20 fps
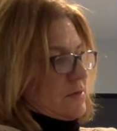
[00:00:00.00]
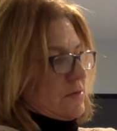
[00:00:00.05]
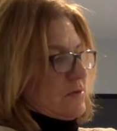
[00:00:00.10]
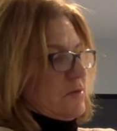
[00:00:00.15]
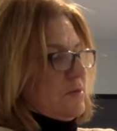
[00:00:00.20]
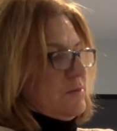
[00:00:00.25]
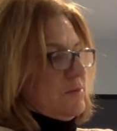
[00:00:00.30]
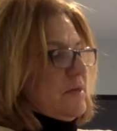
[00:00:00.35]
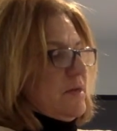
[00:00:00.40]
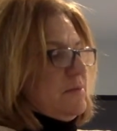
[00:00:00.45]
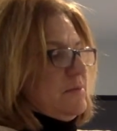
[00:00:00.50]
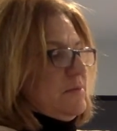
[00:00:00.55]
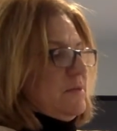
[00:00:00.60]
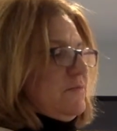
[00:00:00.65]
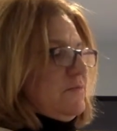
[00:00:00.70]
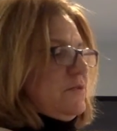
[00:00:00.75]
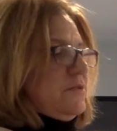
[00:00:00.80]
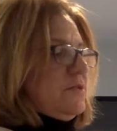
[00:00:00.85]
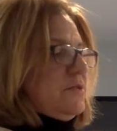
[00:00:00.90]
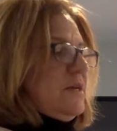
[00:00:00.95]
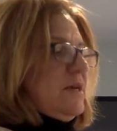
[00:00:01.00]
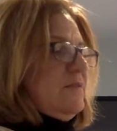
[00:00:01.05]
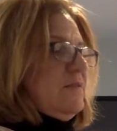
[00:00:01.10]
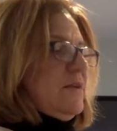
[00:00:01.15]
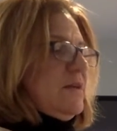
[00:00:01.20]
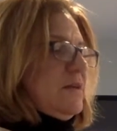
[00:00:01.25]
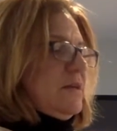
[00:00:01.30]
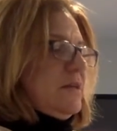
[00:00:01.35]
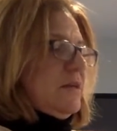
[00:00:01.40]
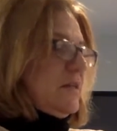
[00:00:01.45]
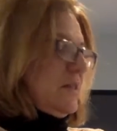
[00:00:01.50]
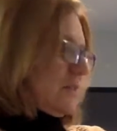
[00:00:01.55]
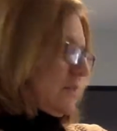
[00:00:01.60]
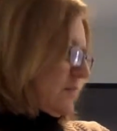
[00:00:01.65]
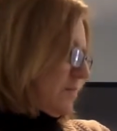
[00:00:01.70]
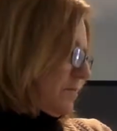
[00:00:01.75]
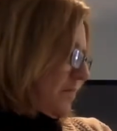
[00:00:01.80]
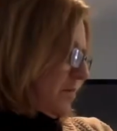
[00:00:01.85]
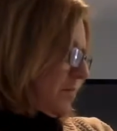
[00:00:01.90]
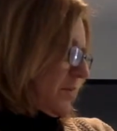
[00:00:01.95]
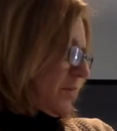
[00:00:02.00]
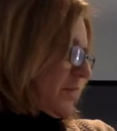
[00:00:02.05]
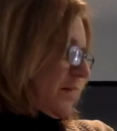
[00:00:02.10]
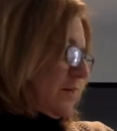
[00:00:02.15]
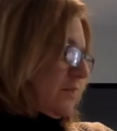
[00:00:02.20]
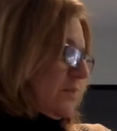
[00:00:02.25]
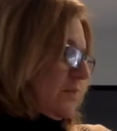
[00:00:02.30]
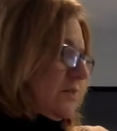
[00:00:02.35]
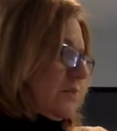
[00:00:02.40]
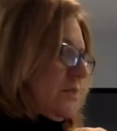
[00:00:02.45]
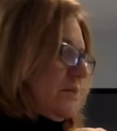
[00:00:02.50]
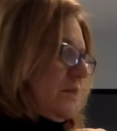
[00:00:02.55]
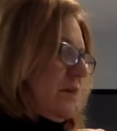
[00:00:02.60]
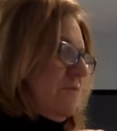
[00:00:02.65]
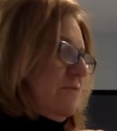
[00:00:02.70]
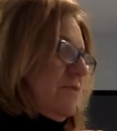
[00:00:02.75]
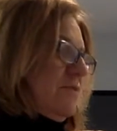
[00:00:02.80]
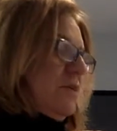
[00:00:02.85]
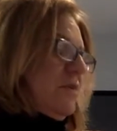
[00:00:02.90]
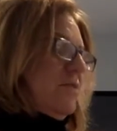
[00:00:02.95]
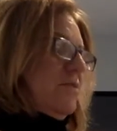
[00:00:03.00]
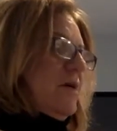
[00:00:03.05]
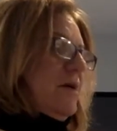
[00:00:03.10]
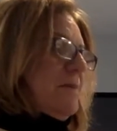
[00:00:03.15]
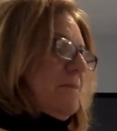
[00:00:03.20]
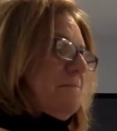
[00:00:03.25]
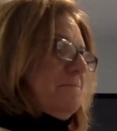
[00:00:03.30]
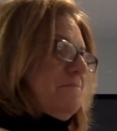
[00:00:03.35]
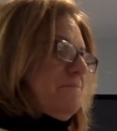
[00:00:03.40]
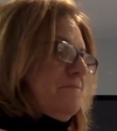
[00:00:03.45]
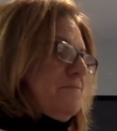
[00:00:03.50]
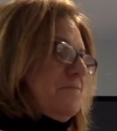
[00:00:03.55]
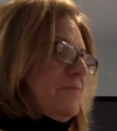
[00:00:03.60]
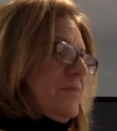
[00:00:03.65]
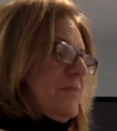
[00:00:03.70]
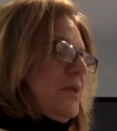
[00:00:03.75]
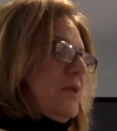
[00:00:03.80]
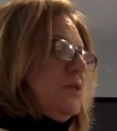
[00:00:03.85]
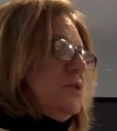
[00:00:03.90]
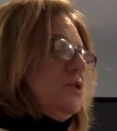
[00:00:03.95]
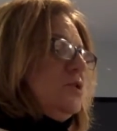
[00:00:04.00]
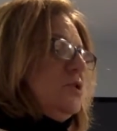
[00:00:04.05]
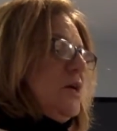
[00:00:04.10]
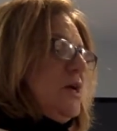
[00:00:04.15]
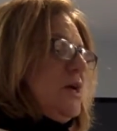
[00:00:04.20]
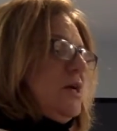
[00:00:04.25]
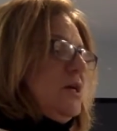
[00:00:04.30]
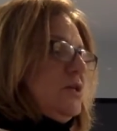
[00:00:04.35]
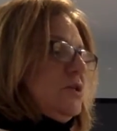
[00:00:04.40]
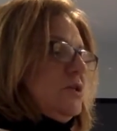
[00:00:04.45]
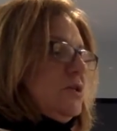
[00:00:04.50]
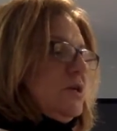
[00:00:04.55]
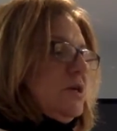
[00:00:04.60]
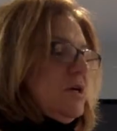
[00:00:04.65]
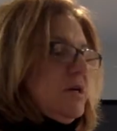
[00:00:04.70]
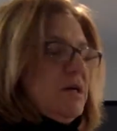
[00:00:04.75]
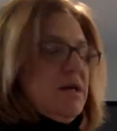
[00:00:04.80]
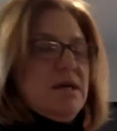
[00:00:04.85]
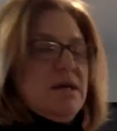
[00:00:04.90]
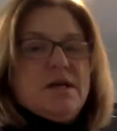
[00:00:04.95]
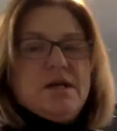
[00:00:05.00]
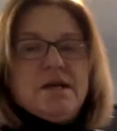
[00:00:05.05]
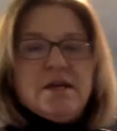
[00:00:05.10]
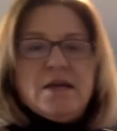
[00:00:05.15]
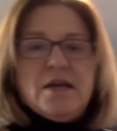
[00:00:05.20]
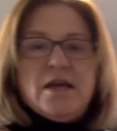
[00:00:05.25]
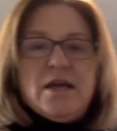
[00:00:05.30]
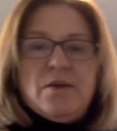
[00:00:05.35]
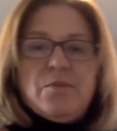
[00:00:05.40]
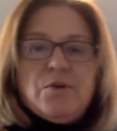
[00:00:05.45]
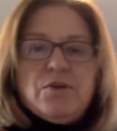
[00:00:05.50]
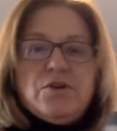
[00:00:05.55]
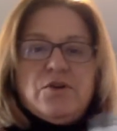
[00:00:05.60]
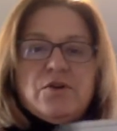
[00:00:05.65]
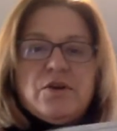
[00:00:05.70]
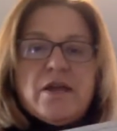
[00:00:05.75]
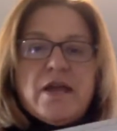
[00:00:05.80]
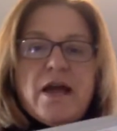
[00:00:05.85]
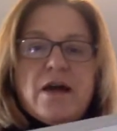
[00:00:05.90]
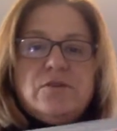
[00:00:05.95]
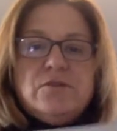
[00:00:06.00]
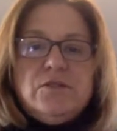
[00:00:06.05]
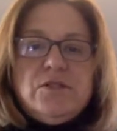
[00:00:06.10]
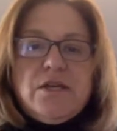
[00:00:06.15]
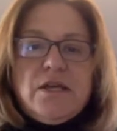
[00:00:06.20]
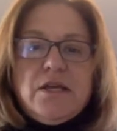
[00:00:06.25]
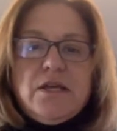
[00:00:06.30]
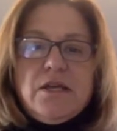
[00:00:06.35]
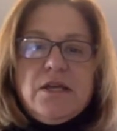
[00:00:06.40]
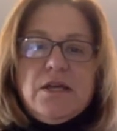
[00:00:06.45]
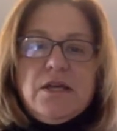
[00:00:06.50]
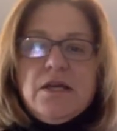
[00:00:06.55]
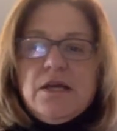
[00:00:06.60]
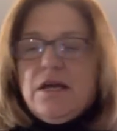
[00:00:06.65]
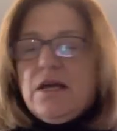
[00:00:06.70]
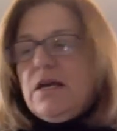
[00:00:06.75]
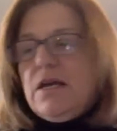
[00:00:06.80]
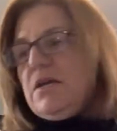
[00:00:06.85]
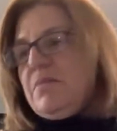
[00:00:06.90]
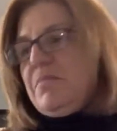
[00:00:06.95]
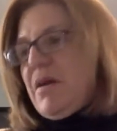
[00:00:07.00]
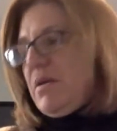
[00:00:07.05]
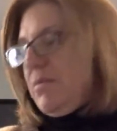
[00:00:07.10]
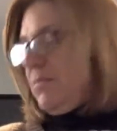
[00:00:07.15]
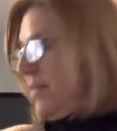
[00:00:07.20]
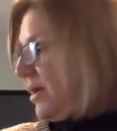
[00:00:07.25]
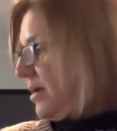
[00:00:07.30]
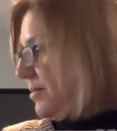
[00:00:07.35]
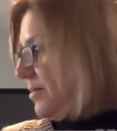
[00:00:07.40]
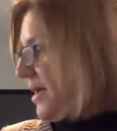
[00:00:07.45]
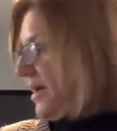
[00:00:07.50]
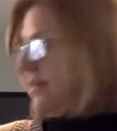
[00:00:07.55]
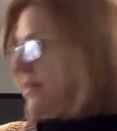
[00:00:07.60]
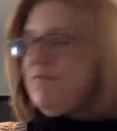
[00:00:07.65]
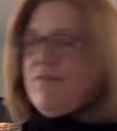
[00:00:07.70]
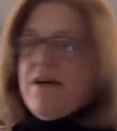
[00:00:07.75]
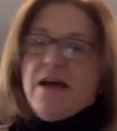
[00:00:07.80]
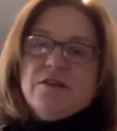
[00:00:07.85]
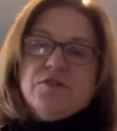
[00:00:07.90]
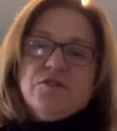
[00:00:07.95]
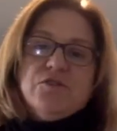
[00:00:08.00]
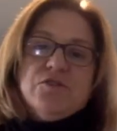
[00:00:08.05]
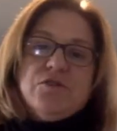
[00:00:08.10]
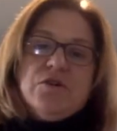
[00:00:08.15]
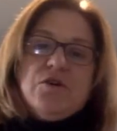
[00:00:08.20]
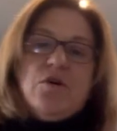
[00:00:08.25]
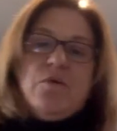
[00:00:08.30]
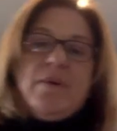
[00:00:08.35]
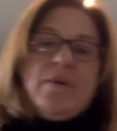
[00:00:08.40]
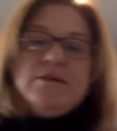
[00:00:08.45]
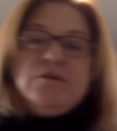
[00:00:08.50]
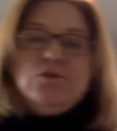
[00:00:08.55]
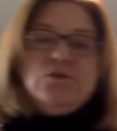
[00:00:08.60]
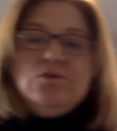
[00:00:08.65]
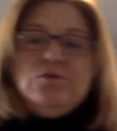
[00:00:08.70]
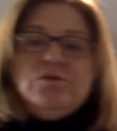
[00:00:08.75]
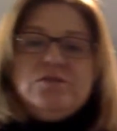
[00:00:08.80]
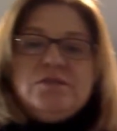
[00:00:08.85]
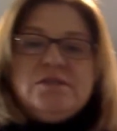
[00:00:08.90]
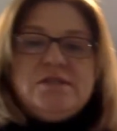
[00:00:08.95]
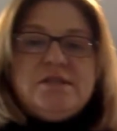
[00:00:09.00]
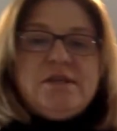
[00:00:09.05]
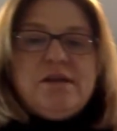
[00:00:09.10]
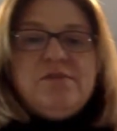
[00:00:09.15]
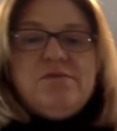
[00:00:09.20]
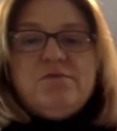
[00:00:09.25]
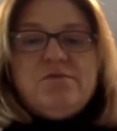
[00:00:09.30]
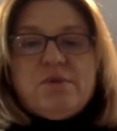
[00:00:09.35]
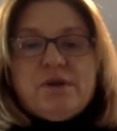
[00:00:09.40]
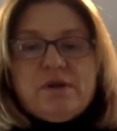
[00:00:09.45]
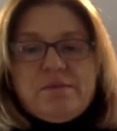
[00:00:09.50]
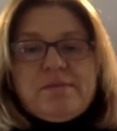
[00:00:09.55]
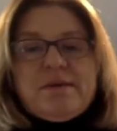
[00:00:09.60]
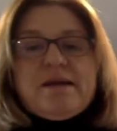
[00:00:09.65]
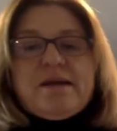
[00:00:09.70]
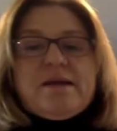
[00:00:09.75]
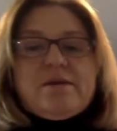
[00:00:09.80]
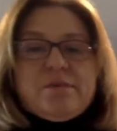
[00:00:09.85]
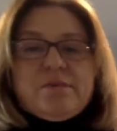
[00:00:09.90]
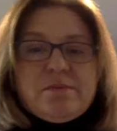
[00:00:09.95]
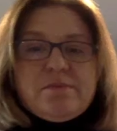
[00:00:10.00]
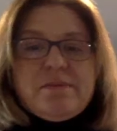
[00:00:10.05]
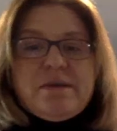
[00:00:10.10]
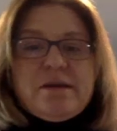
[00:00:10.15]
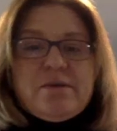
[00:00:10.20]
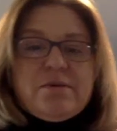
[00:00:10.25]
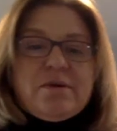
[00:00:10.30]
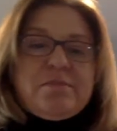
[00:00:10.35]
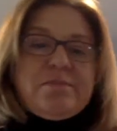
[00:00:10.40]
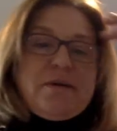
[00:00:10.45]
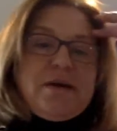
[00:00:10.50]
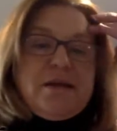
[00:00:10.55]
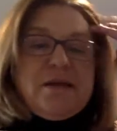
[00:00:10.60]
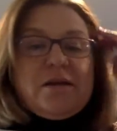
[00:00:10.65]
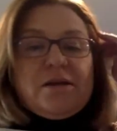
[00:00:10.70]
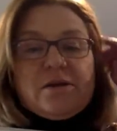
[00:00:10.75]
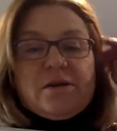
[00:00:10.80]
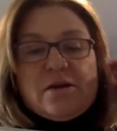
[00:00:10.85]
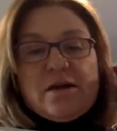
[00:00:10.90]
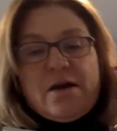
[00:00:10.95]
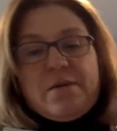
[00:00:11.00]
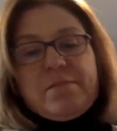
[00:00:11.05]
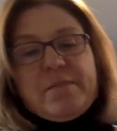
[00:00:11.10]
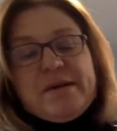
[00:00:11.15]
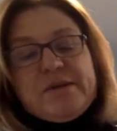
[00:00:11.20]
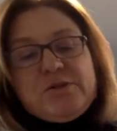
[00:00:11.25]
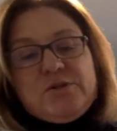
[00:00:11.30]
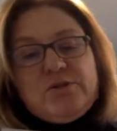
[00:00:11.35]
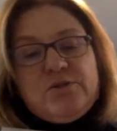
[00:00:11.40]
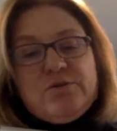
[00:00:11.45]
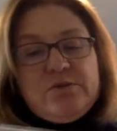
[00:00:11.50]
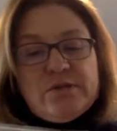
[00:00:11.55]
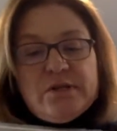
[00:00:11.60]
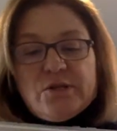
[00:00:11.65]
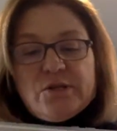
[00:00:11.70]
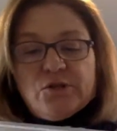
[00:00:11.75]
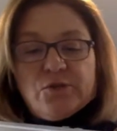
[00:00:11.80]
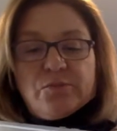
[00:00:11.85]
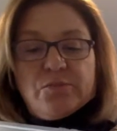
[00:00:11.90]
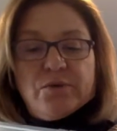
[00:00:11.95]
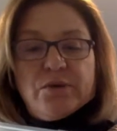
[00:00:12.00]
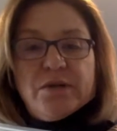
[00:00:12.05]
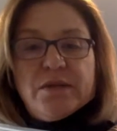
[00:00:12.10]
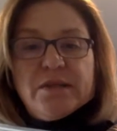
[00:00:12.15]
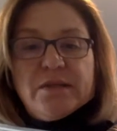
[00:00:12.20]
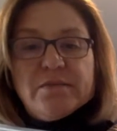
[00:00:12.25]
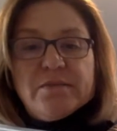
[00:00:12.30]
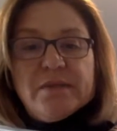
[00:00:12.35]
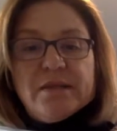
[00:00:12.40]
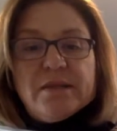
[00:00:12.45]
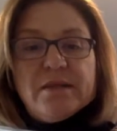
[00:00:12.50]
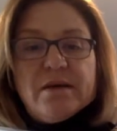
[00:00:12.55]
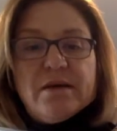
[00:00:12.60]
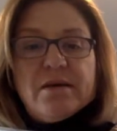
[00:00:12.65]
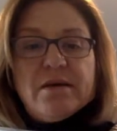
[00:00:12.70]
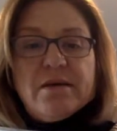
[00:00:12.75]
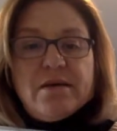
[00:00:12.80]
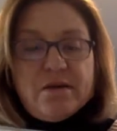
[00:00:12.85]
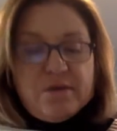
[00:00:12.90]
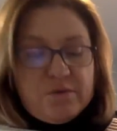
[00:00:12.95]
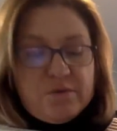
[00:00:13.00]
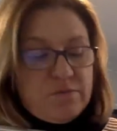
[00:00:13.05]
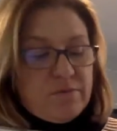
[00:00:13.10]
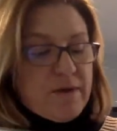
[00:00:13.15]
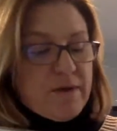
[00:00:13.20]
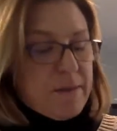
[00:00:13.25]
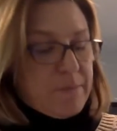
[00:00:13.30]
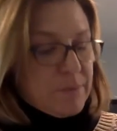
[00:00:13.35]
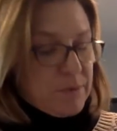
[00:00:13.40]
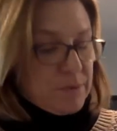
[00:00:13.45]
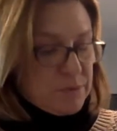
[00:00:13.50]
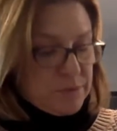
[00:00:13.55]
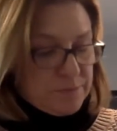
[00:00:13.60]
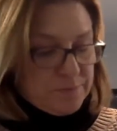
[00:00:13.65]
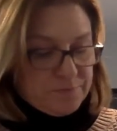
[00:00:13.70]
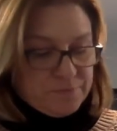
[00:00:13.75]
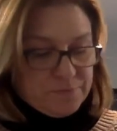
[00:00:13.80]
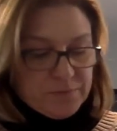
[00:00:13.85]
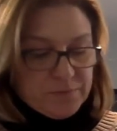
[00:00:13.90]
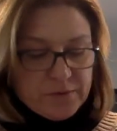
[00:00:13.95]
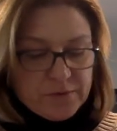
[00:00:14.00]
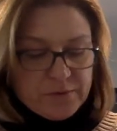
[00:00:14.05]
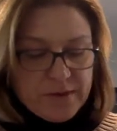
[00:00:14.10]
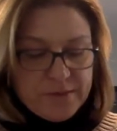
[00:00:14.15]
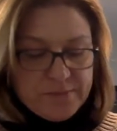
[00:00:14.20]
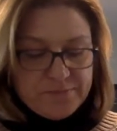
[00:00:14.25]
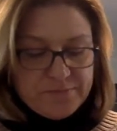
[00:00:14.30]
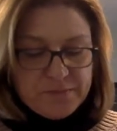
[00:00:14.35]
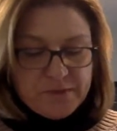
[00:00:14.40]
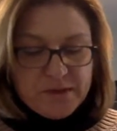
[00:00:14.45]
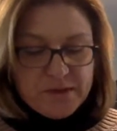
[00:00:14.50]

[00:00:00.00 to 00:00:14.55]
Sometimes if you're saving, some people like to save their change. And when you're counting, you might make it faster and go by 2s instead of 1 penny, 1 penny, 1 penny. Count by 2s as you're putting them in the wrappers. All right.